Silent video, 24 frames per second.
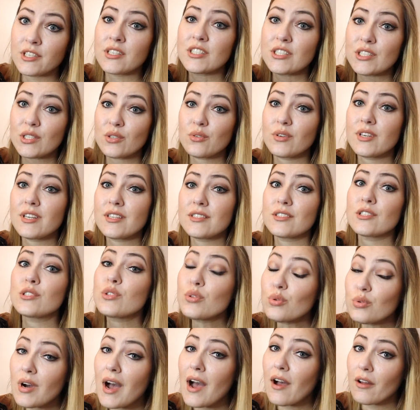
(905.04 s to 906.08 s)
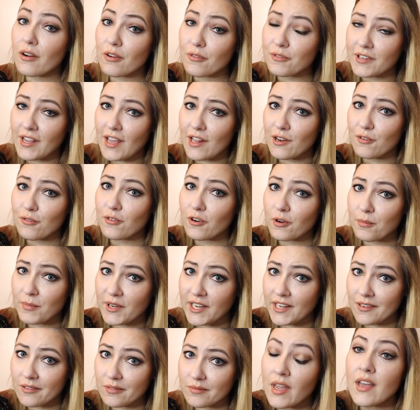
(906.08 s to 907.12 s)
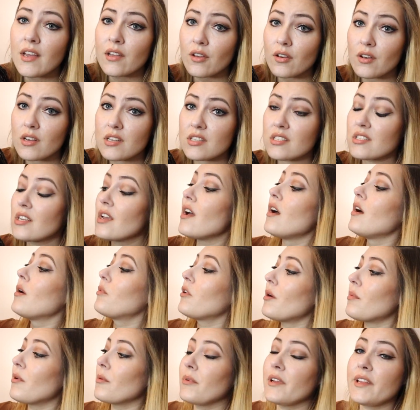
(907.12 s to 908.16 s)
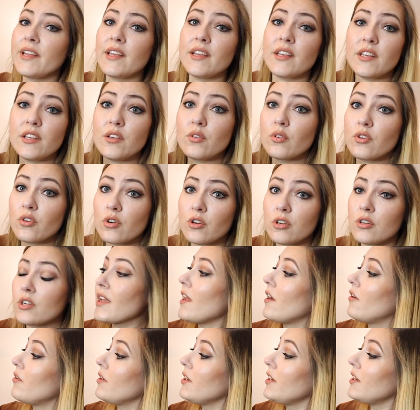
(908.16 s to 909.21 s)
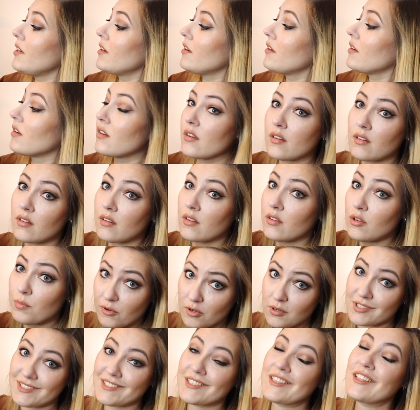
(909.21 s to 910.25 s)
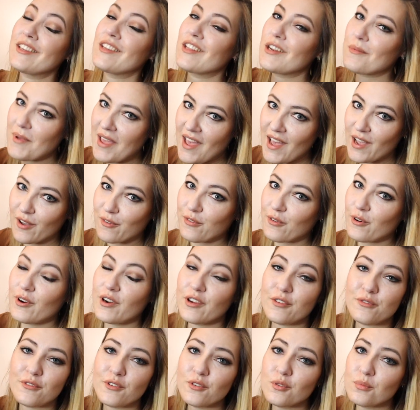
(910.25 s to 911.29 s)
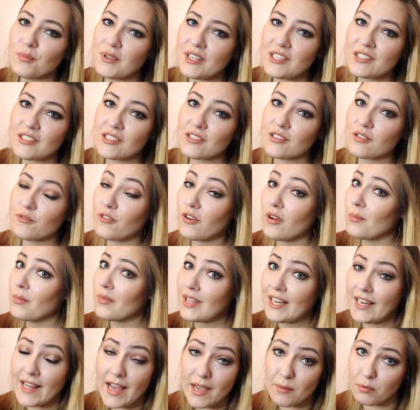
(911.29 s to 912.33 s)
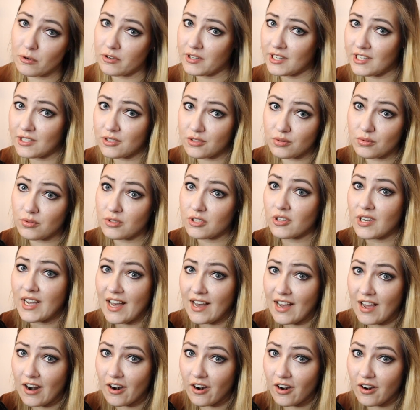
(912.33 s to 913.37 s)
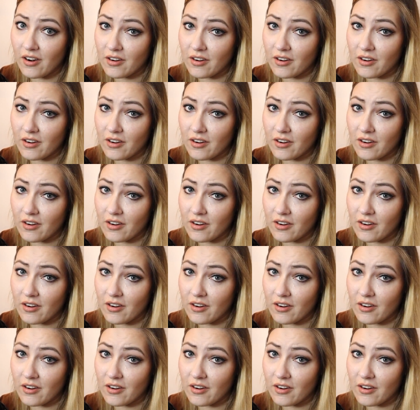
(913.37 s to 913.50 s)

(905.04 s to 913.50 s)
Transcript: So it's a 2 out of 10 for me, because probably you could carry your books in the bag for a few meters from the library to your car,